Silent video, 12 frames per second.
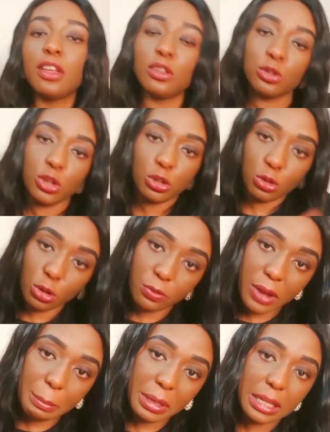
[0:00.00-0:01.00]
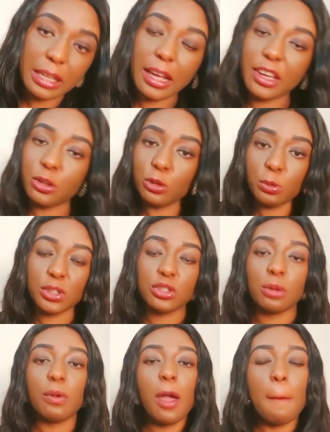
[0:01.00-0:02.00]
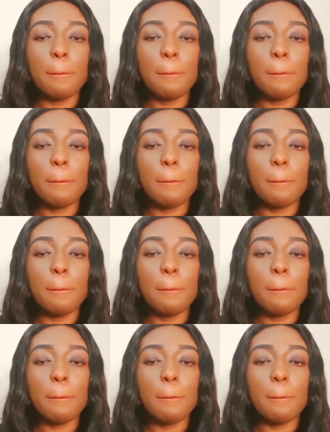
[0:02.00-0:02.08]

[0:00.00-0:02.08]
So you know your family and you know what's up.